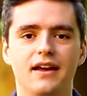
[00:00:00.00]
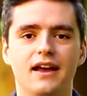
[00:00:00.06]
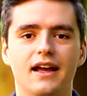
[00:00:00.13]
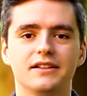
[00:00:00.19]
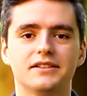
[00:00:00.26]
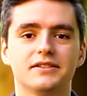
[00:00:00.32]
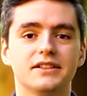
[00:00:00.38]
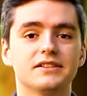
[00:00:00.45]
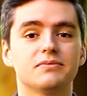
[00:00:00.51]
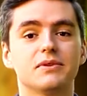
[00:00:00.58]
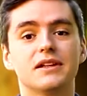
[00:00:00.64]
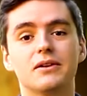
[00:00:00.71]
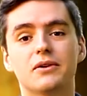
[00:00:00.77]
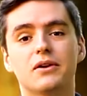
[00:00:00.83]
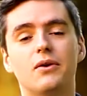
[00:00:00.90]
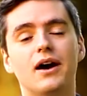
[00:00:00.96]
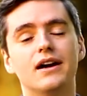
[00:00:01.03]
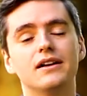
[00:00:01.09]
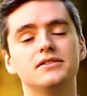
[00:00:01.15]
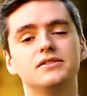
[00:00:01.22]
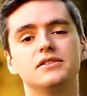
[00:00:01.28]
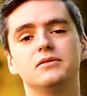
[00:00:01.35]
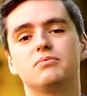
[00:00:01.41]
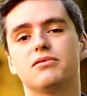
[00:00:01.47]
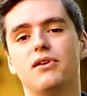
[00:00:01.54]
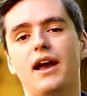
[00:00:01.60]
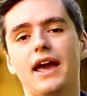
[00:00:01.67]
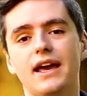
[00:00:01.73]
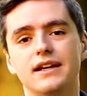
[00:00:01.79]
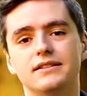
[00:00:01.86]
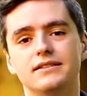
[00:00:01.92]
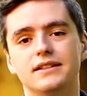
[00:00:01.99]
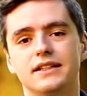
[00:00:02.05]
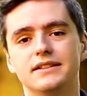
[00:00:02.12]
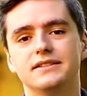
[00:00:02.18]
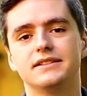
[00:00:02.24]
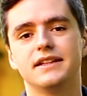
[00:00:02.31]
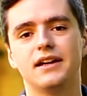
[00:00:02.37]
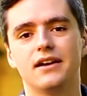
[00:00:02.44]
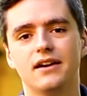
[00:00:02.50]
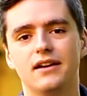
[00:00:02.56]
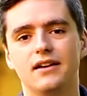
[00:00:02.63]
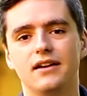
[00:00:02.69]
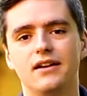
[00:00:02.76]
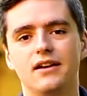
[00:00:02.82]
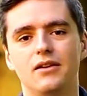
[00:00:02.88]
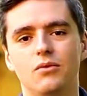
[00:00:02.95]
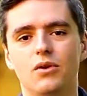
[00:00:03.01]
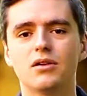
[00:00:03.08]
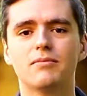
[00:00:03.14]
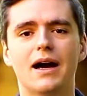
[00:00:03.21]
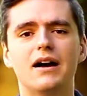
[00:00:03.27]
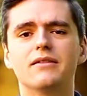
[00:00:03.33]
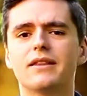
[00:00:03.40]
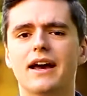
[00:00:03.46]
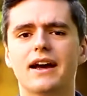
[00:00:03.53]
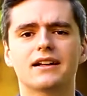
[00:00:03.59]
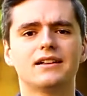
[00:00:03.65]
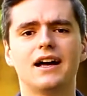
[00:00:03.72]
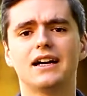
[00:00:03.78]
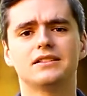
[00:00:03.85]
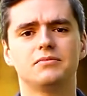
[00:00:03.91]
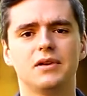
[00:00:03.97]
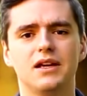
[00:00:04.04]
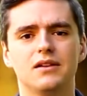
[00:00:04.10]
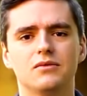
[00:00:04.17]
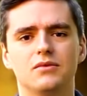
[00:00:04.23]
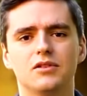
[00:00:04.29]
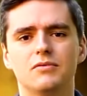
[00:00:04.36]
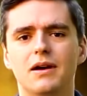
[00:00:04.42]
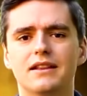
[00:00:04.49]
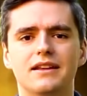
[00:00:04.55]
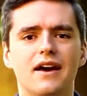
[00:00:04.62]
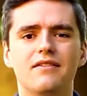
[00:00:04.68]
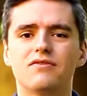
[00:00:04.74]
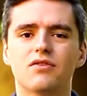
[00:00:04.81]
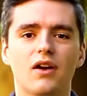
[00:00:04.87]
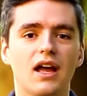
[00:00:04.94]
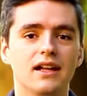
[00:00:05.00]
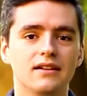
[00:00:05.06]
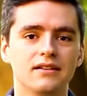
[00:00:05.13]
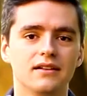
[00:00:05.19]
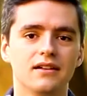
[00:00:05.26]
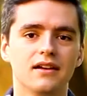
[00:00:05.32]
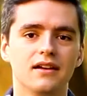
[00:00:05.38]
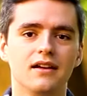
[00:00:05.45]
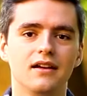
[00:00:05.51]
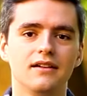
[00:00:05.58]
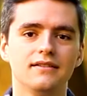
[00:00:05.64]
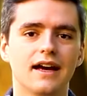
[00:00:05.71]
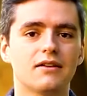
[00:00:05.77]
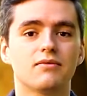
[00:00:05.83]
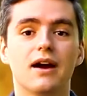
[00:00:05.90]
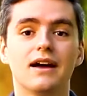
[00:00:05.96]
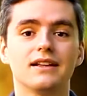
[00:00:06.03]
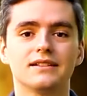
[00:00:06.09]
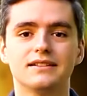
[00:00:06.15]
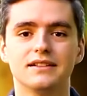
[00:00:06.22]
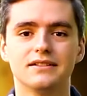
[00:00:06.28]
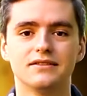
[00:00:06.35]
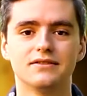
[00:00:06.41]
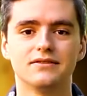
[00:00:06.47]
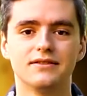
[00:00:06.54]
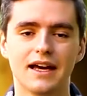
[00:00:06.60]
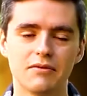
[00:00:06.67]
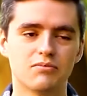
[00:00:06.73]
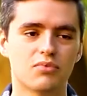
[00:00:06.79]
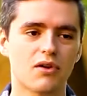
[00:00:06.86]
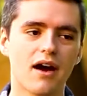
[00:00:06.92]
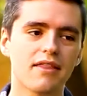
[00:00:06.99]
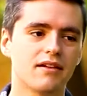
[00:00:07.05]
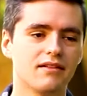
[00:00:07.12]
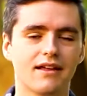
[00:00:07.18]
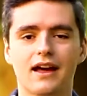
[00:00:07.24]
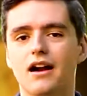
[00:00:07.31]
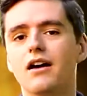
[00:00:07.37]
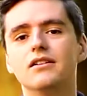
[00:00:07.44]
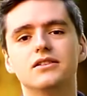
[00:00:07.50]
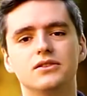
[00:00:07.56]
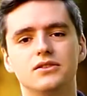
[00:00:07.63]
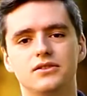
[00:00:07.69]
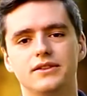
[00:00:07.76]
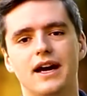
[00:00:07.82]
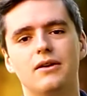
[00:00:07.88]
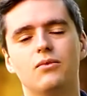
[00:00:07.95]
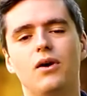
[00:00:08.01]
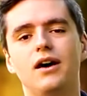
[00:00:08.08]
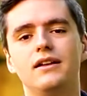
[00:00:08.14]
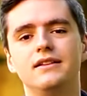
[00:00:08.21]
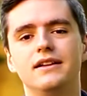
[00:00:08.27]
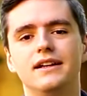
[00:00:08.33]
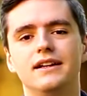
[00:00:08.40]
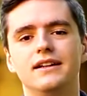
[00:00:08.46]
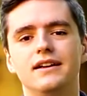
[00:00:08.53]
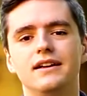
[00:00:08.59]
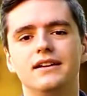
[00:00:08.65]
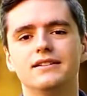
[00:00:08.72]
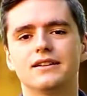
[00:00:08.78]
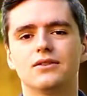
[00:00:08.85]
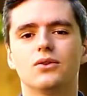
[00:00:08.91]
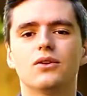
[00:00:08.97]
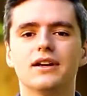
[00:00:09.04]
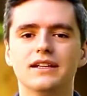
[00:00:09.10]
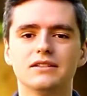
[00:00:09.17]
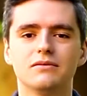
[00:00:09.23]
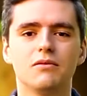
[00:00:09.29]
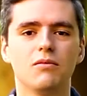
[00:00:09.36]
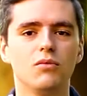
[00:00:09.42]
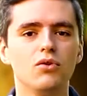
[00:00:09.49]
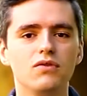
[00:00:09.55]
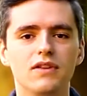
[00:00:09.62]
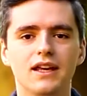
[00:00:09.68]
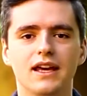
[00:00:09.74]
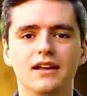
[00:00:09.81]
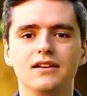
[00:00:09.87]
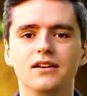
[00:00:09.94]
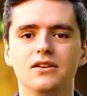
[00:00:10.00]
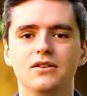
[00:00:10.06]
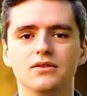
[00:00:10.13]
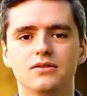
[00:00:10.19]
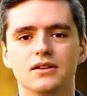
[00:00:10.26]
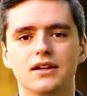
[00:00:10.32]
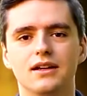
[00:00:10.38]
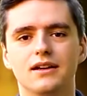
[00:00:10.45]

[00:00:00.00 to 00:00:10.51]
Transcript: And so this really requires you to pray, to consider, what about that classmate? What about that friend, that relative, that brother, that uncle, that one that the Lord has been moving in you?